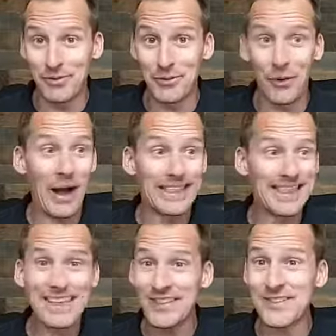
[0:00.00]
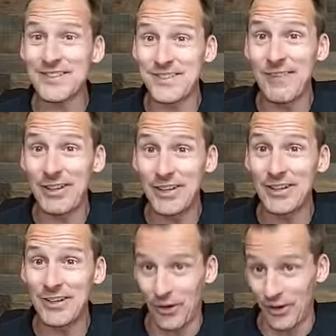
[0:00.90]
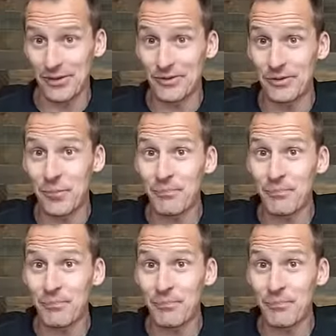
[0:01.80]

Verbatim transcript: So I think it's seven dollars.